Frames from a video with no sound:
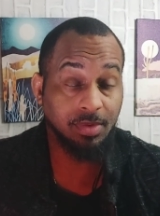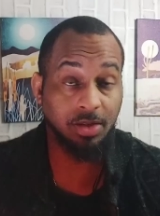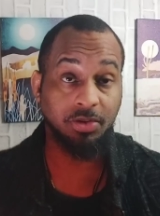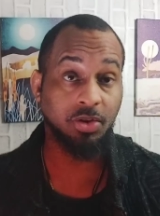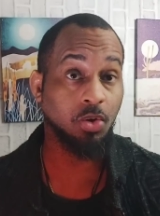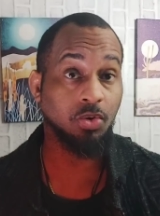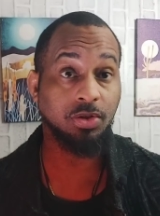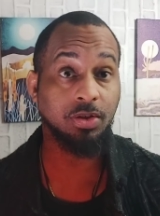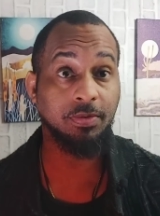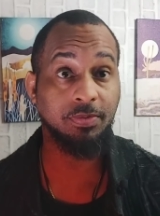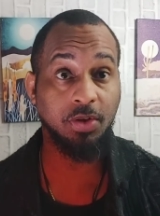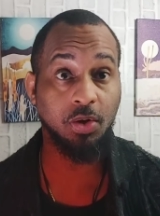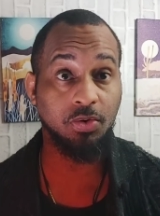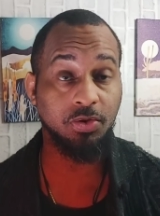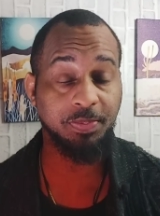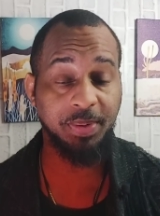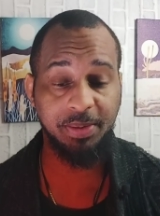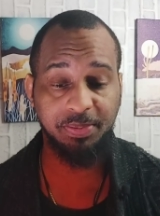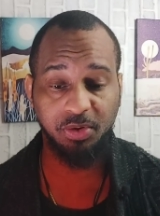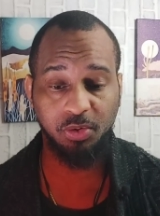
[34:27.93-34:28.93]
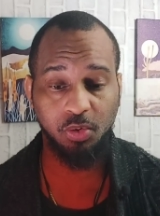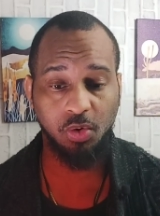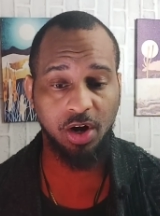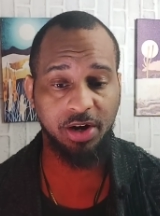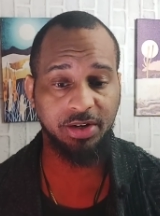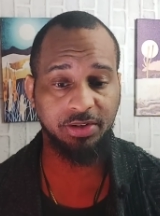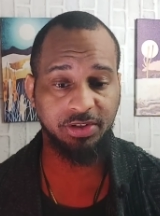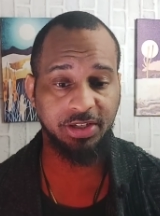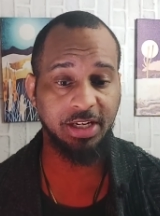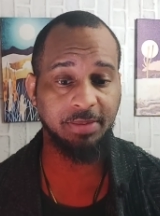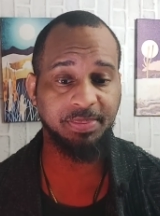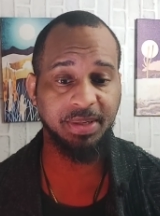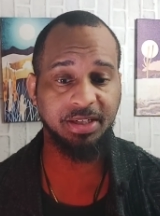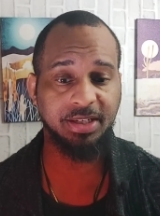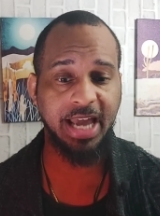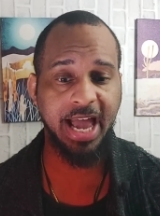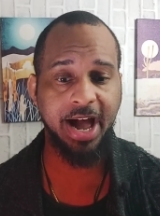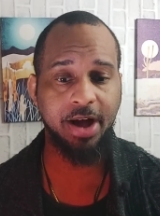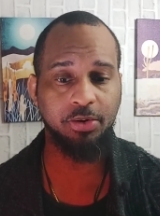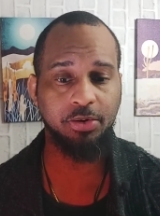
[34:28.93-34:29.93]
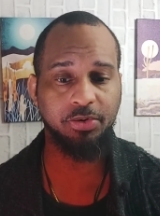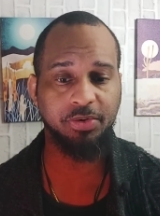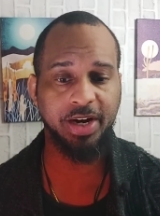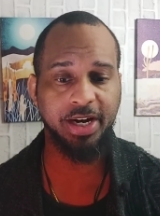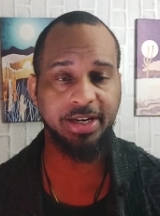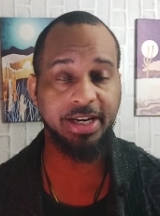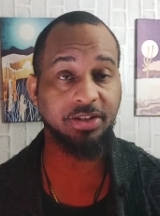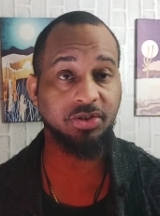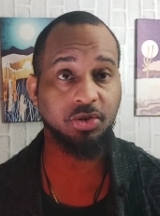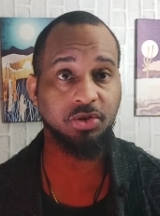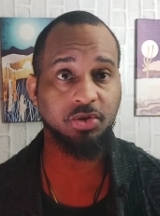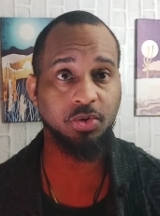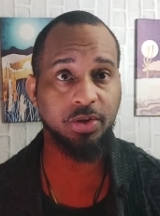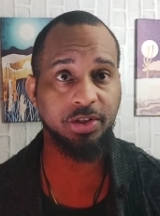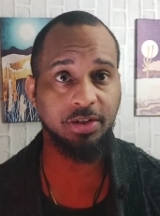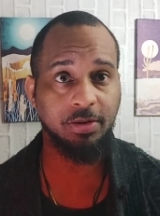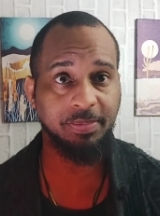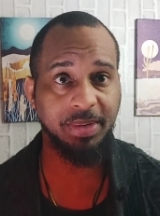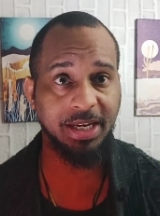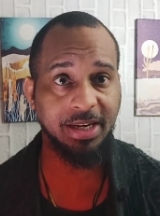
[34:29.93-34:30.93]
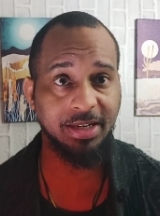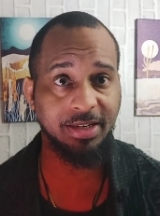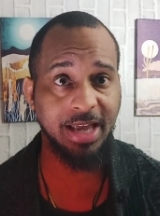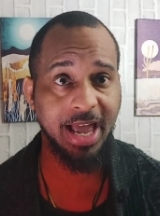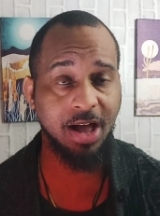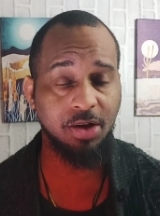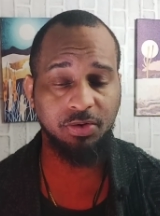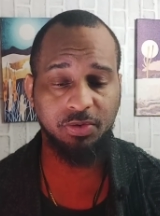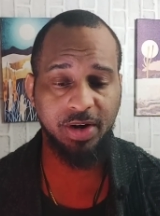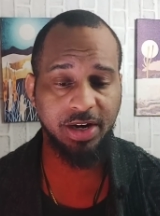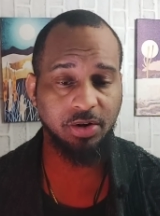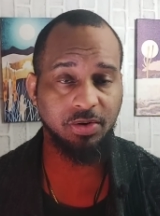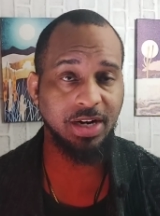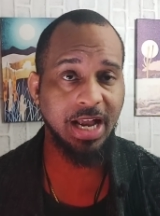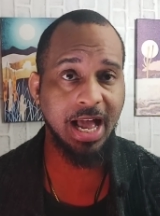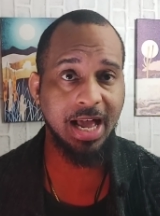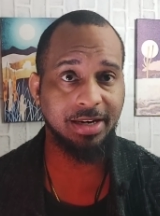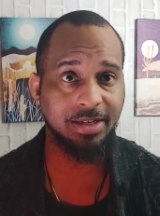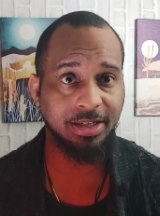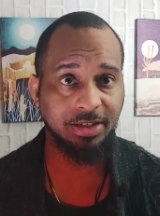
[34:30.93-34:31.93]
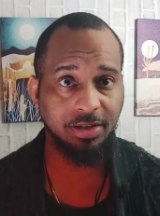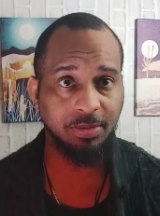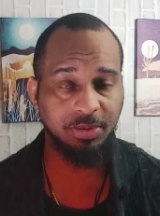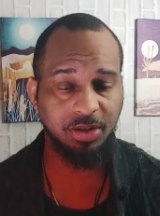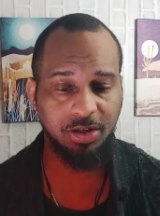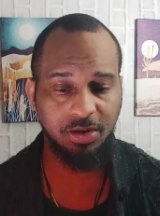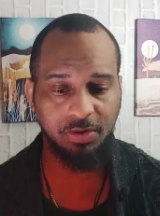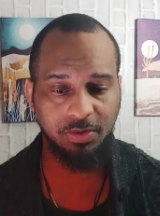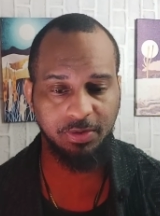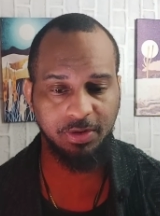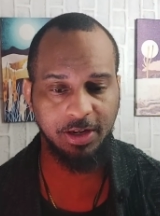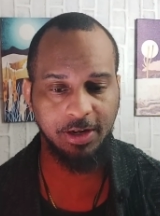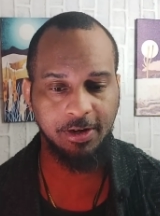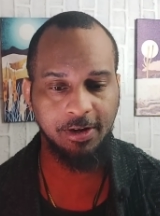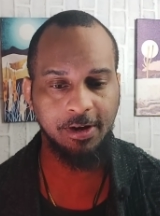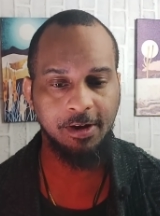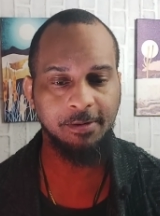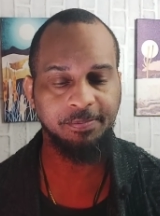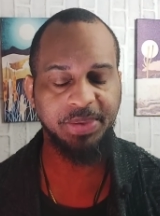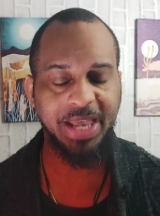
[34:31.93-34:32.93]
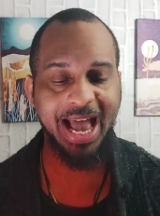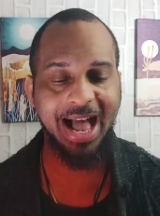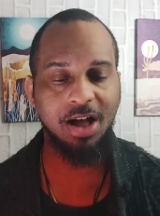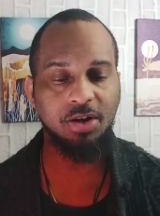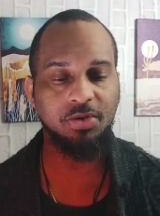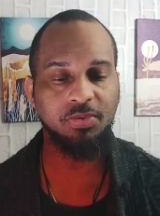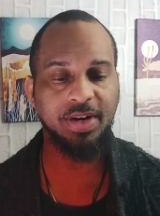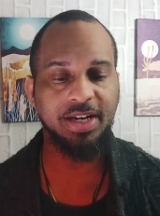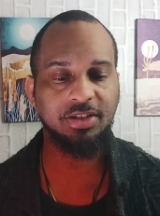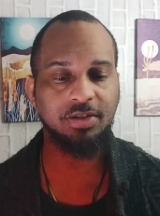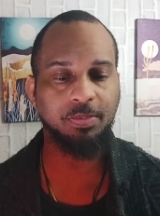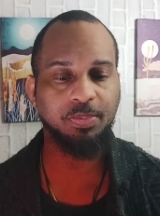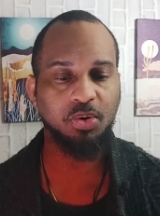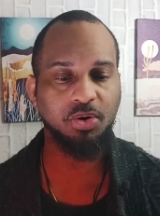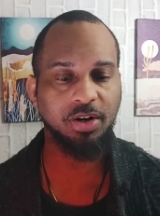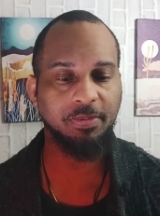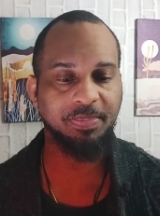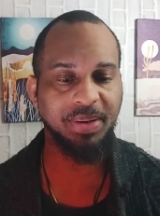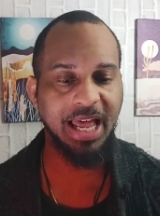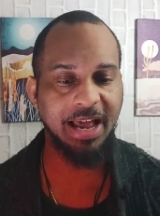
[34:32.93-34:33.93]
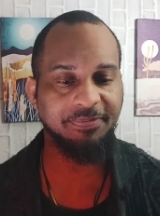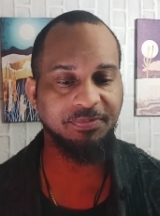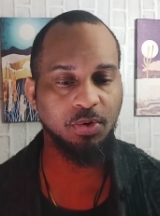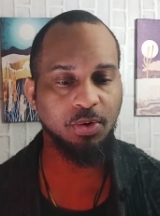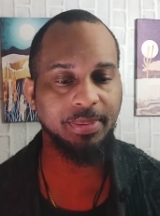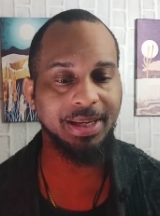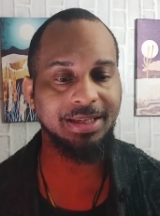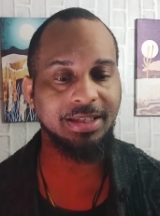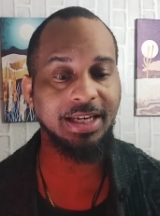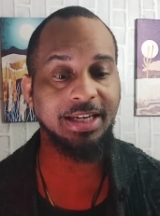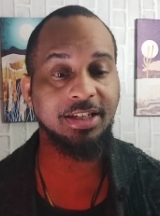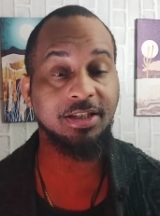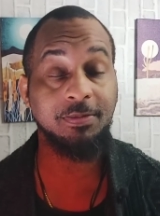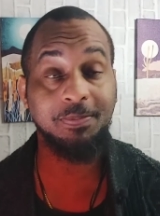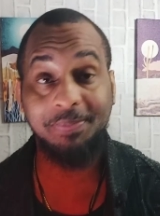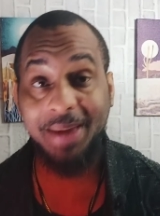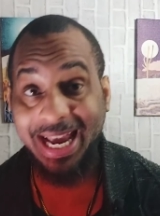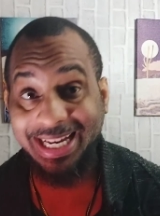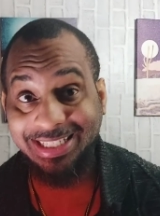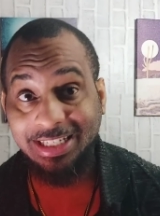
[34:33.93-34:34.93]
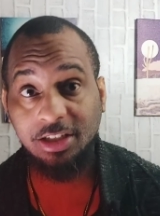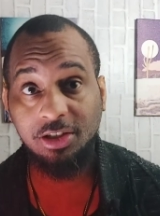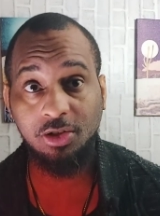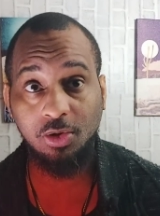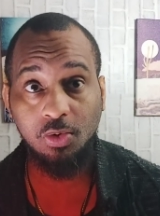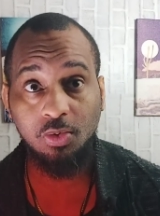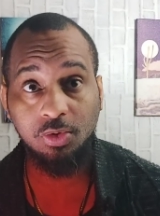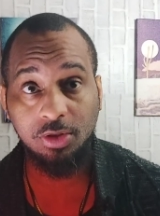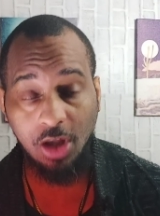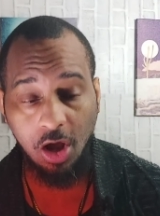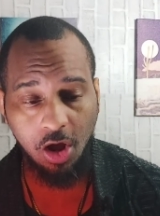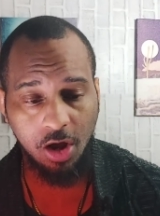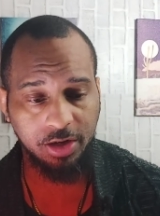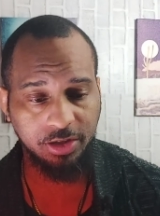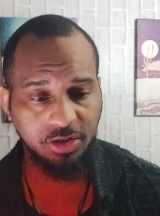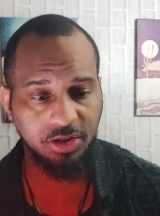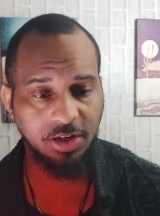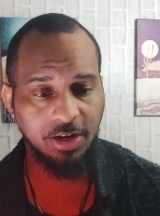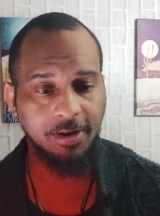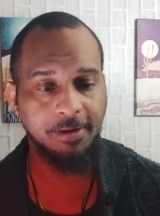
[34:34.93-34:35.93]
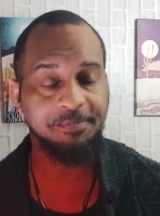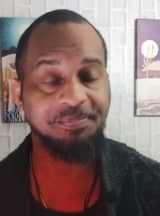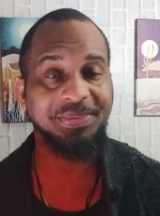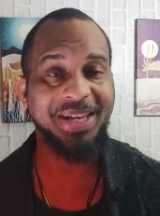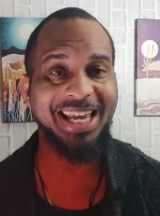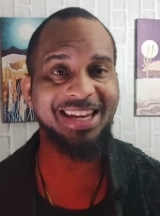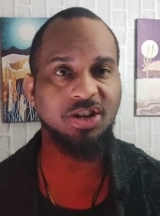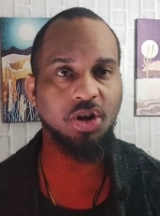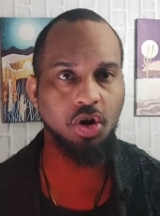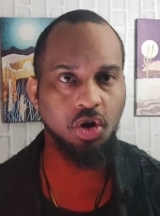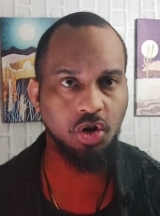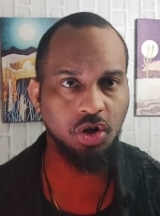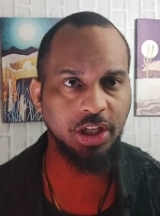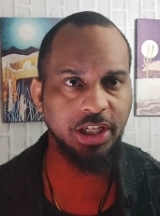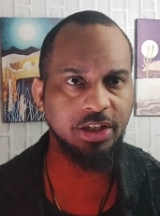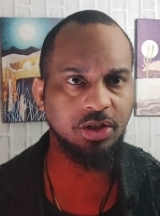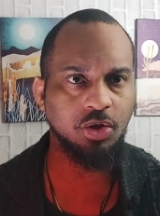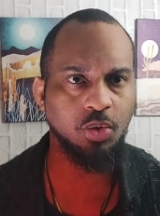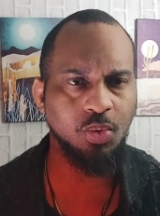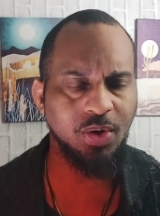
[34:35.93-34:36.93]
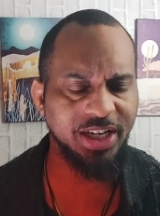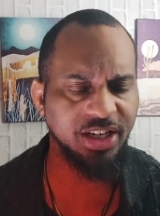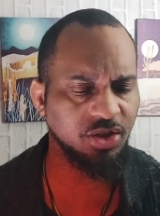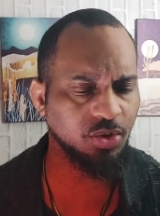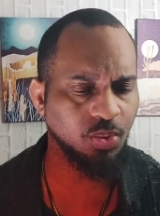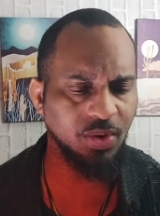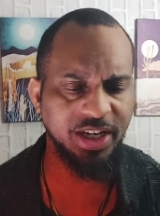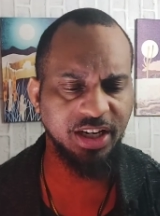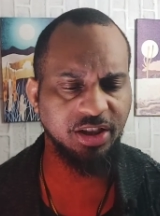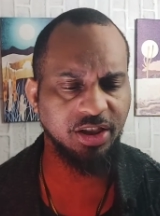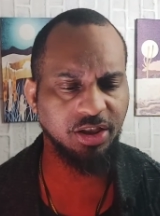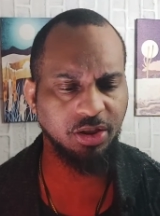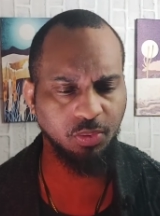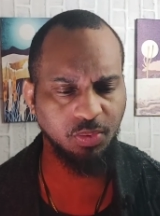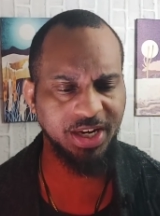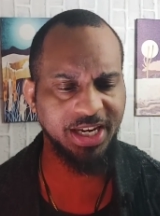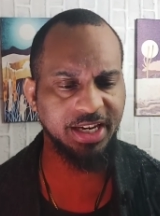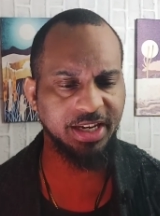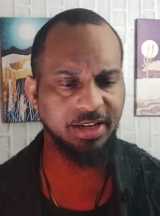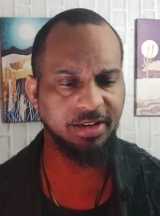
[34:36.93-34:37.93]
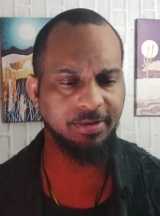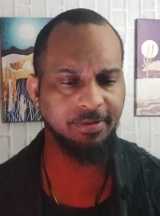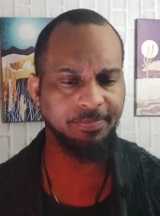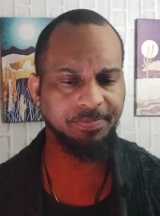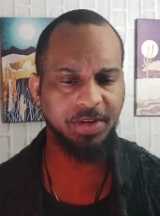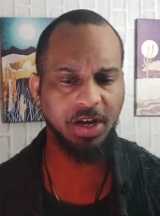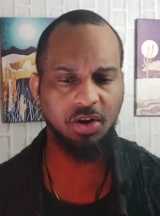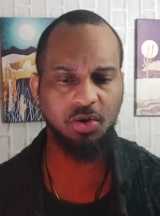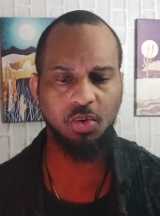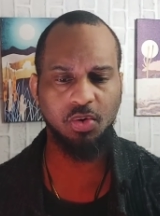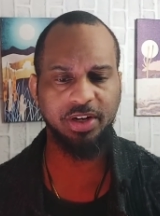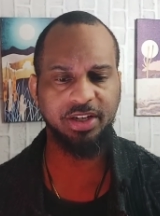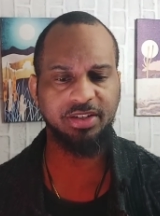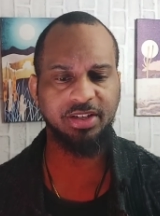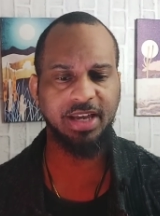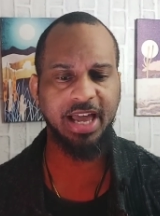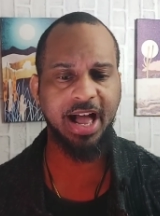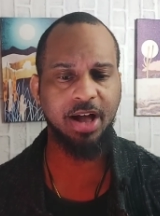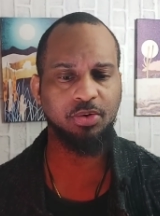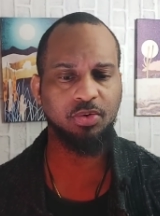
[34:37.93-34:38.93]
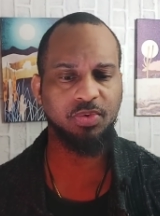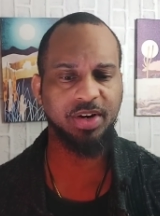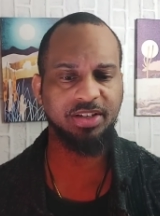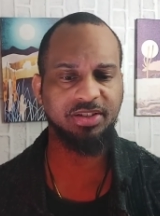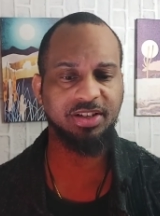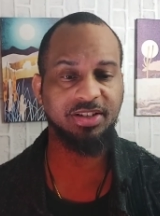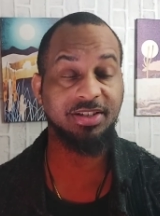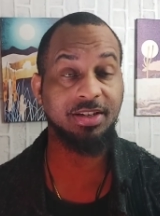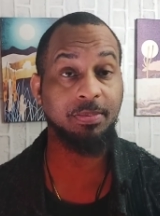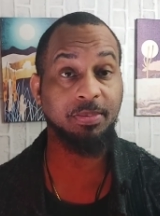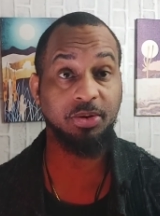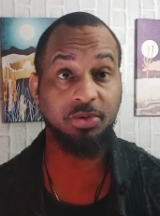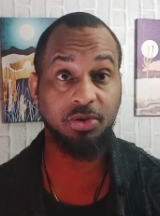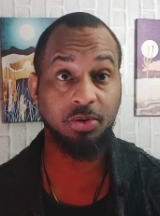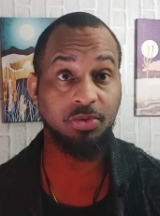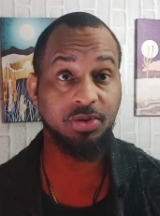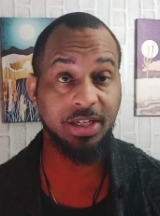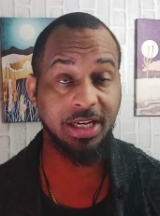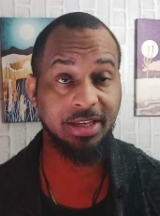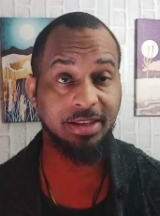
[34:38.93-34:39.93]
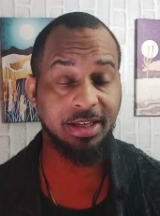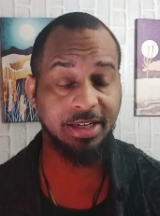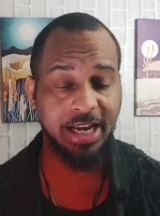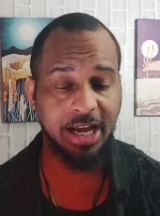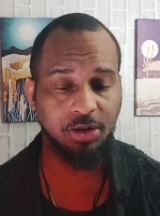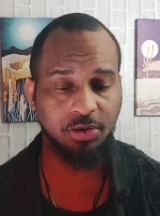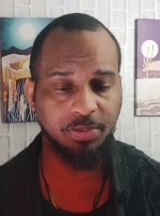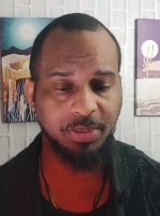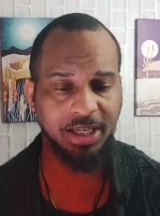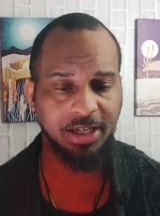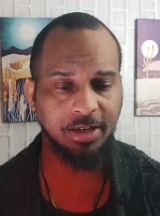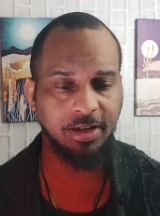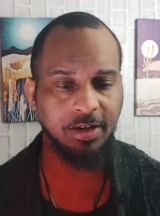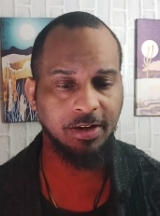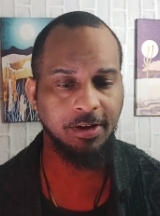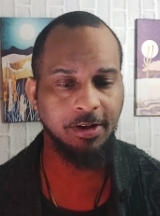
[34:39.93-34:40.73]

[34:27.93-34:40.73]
Those, those people who are deep into Algorand, that's your choice to be in the Algorand or not. That's up to you. The Algorand-supported platform is expected to launch in early twenty twenty-three, according to Algorand's December thirteenth announcement.